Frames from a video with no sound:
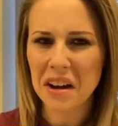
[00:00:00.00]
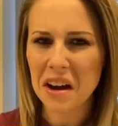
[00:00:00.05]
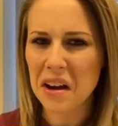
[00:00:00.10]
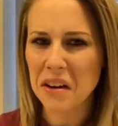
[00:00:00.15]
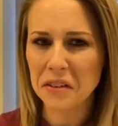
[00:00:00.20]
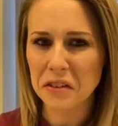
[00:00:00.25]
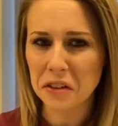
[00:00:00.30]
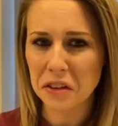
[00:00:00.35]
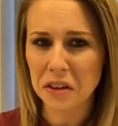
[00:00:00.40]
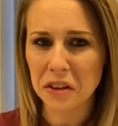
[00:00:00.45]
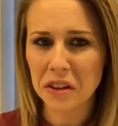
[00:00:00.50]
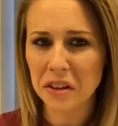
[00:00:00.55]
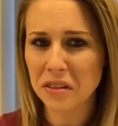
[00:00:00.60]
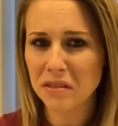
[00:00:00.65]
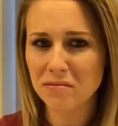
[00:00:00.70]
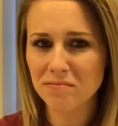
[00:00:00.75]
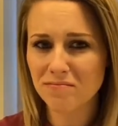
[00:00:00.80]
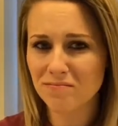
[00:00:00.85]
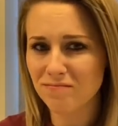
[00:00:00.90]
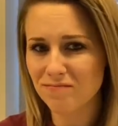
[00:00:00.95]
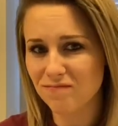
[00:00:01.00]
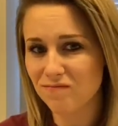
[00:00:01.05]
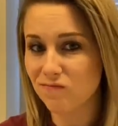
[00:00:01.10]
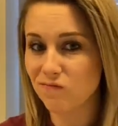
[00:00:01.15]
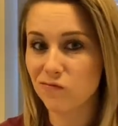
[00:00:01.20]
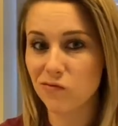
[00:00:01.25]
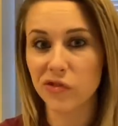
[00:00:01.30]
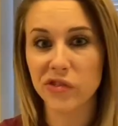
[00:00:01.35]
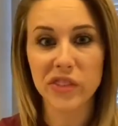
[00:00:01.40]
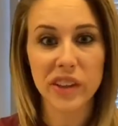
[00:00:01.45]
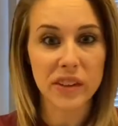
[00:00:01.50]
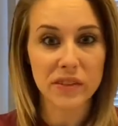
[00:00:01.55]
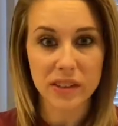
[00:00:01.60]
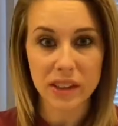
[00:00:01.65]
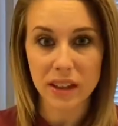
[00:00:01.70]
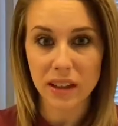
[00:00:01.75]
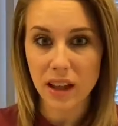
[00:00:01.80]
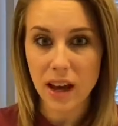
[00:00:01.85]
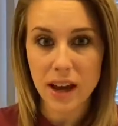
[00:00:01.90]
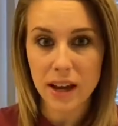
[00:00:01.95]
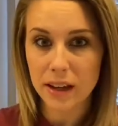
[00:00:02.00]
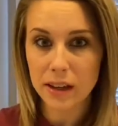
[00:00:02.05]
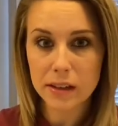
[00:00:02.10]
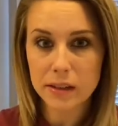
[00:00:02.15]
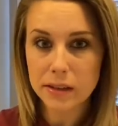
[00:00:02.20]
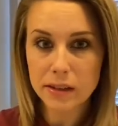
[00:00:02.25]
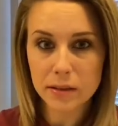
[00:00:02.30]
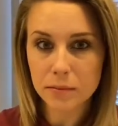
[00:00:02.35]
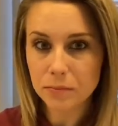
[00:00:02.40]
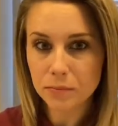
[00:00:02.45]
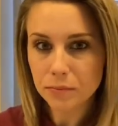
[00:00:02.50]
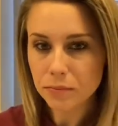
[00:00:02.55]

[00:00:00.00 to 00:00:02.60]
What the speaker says: under 50 likes